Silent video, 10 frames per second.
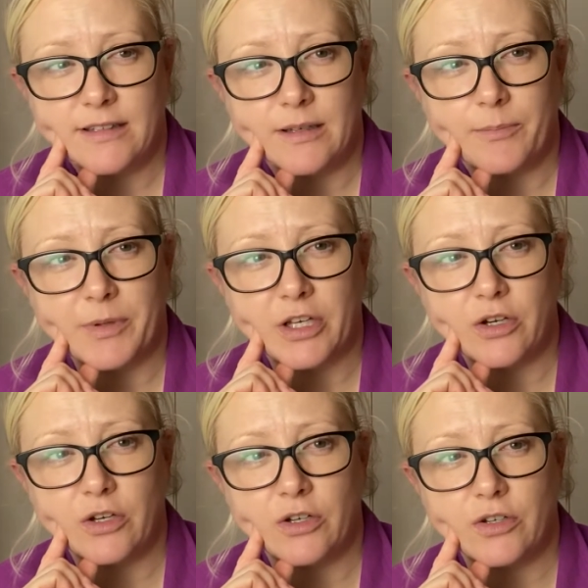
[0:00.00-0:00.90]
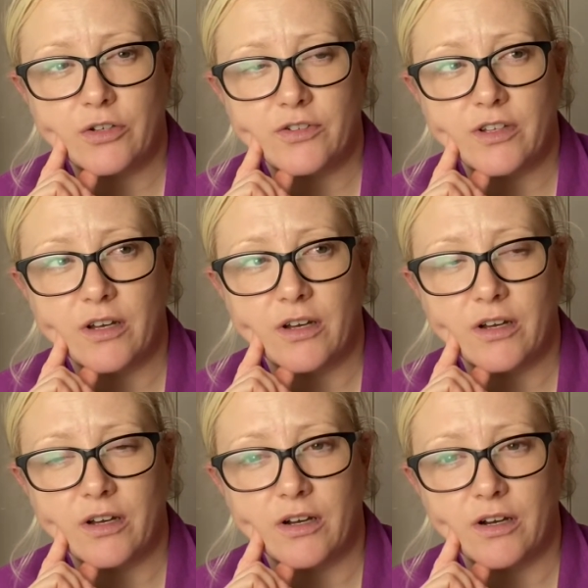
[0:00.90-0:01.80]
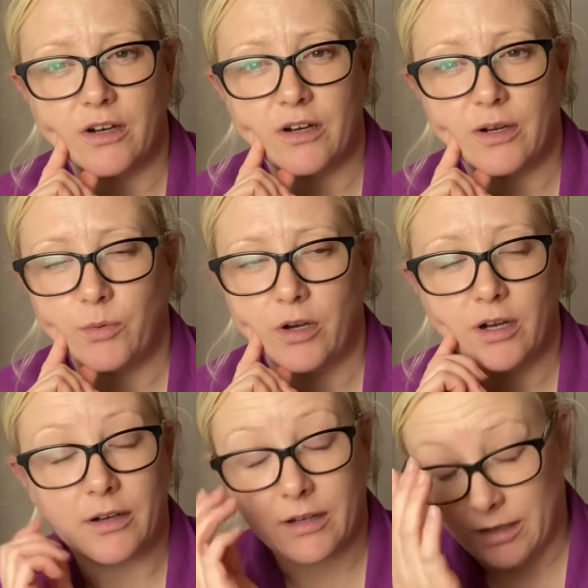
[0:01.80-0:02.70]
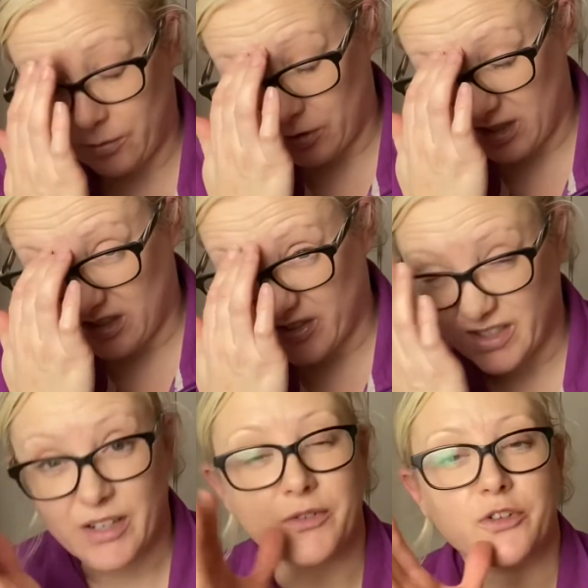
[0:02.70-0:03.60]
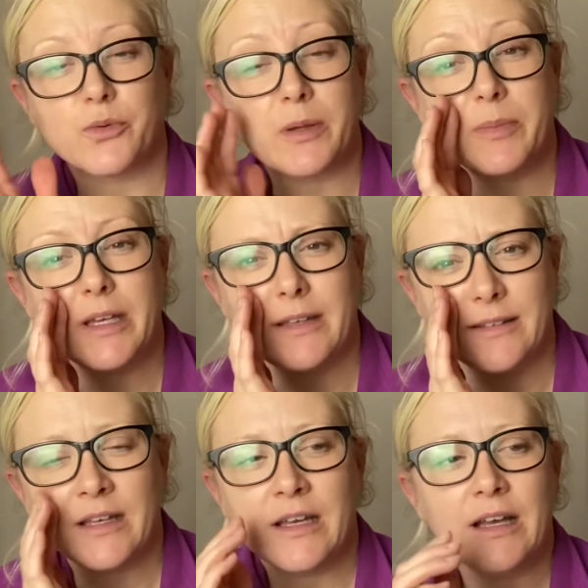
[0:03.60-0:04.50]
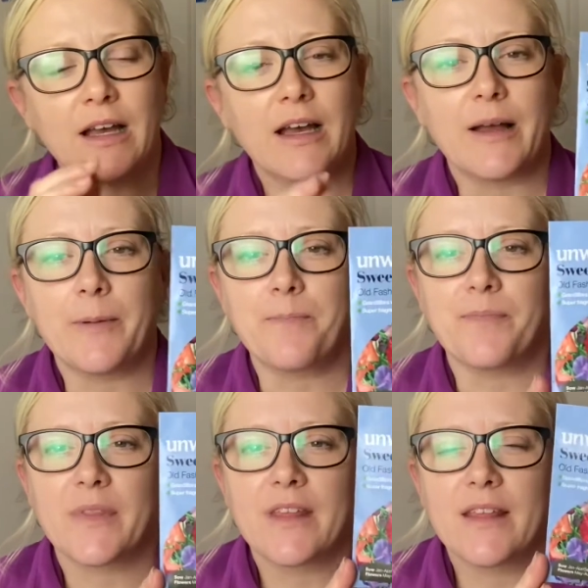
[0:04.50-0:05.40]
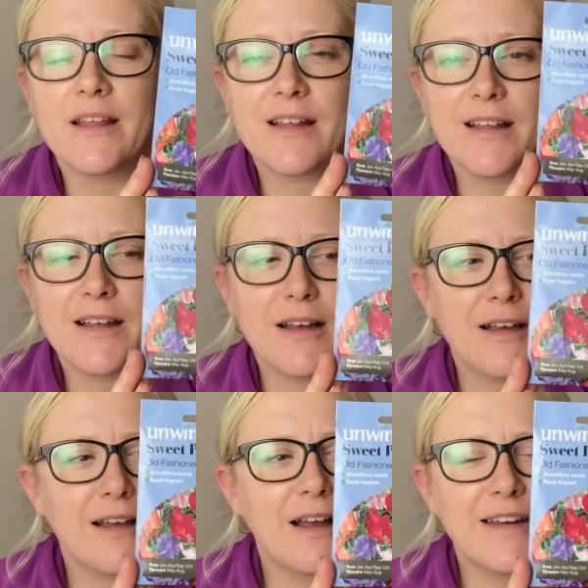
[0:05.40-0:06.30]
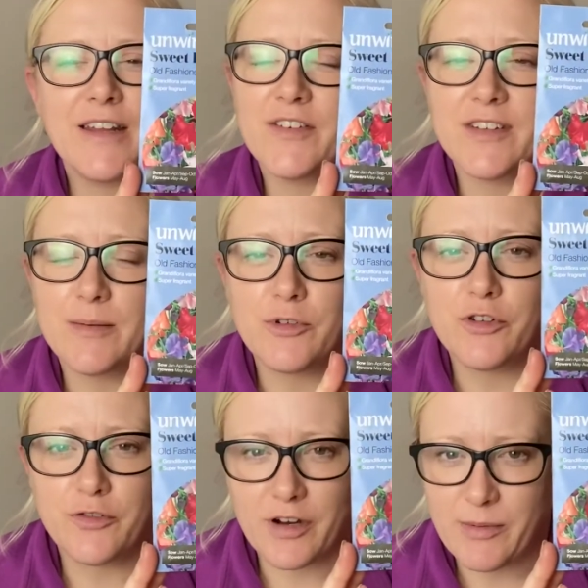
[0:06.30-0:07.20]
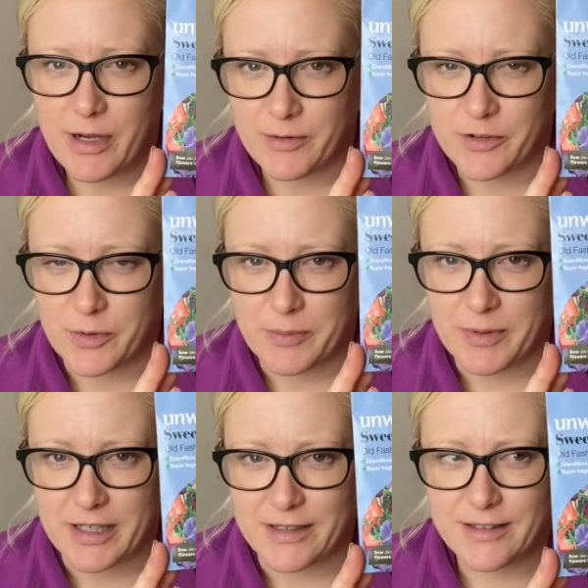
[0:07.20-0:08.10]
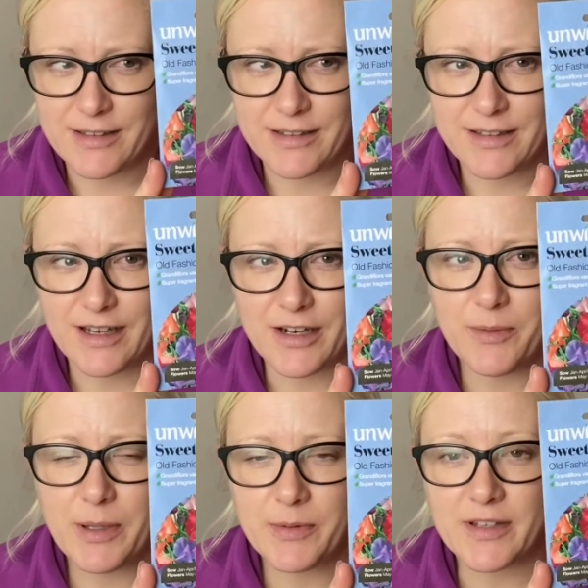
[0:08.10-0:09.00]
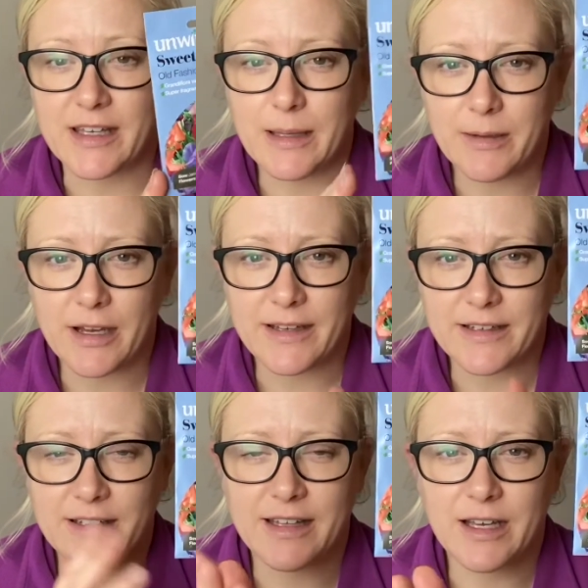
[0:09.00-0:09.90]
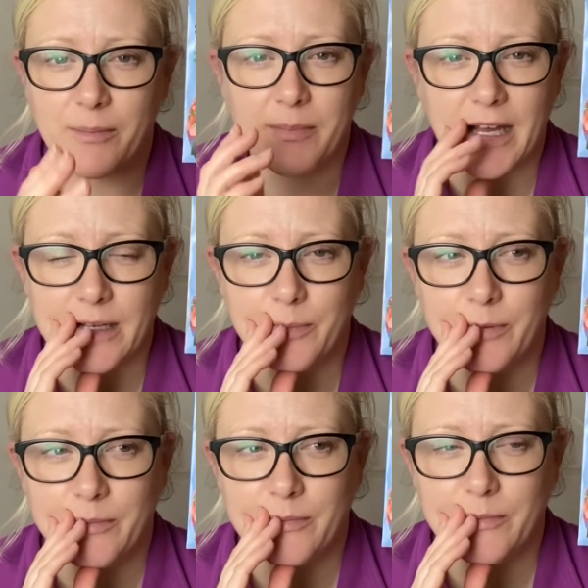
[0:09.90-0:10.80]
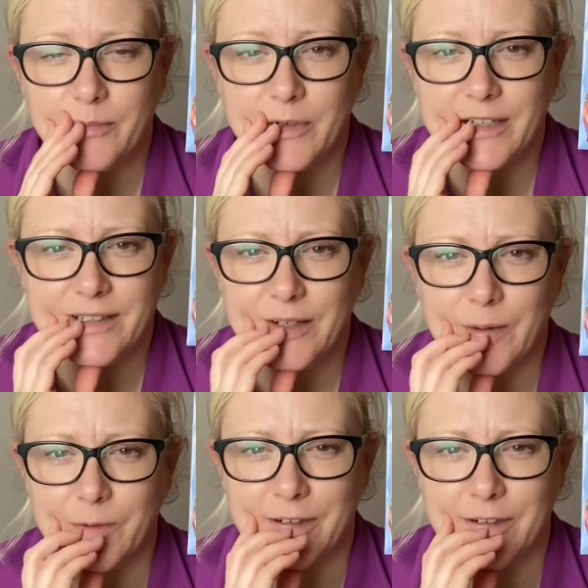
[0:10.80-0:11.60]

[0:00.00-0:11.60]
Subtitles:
because I want loads and loads of sweet peas. I never seem to do very well with sweet peas. I know people say keep cutting and they come back, but mine don't.